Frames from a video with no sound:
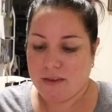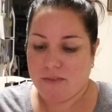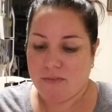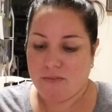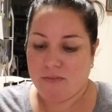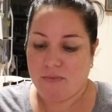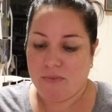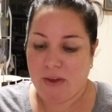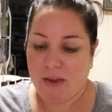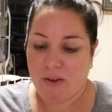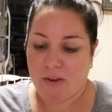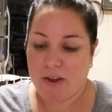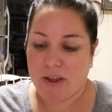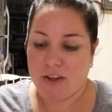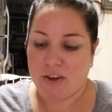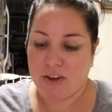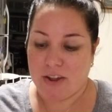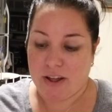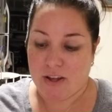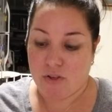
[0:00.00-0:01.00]
very
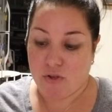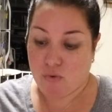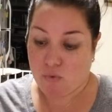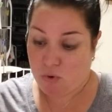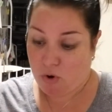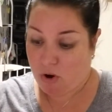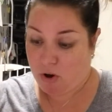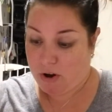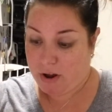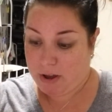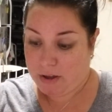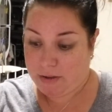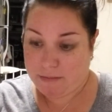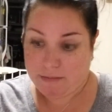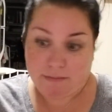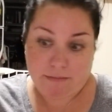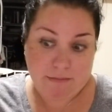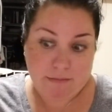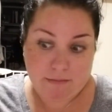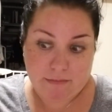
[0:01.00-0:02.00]
good at drawing
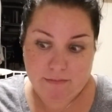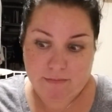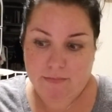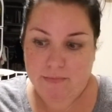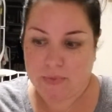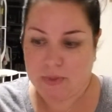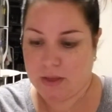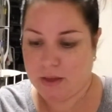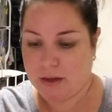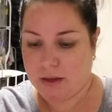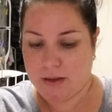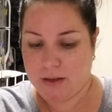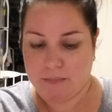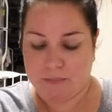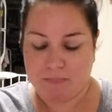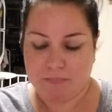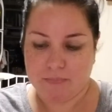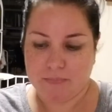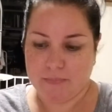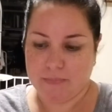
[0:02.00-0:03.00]

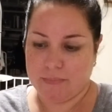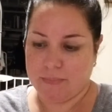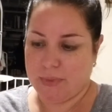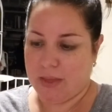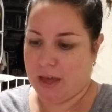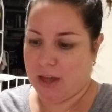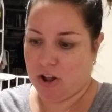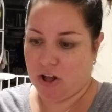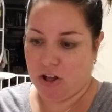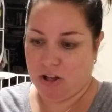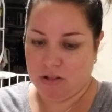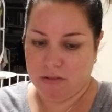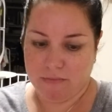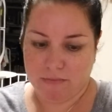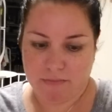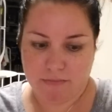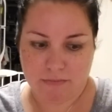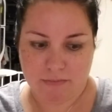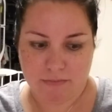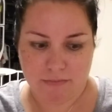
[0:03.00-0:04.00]
at all.
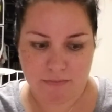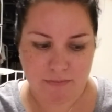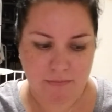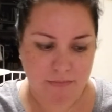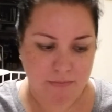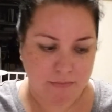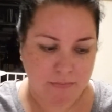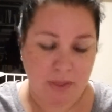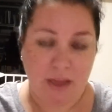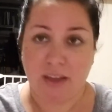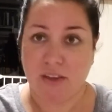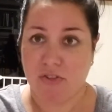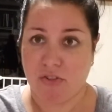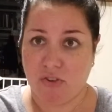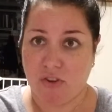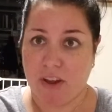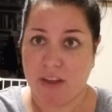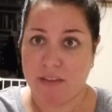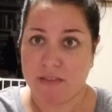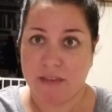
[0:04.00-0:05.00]
I can
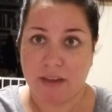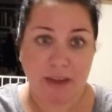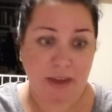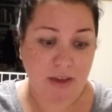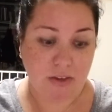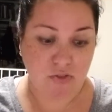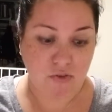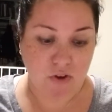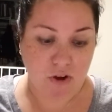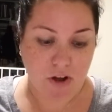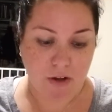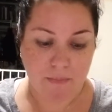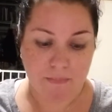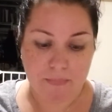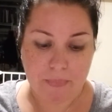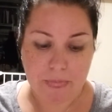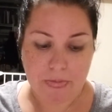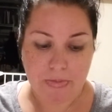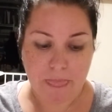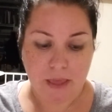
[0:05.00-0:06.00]
trace, I can't draw.
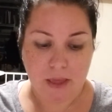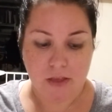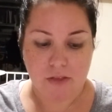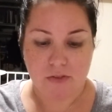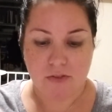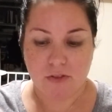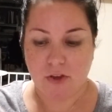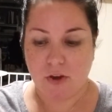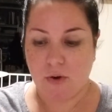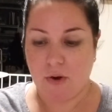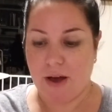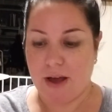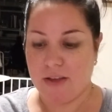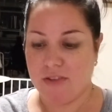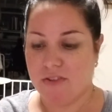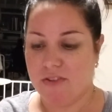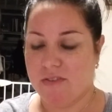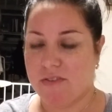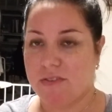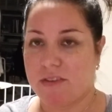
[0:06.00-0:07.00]
So I
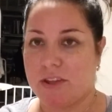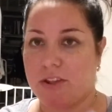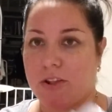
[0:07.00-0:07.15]
just,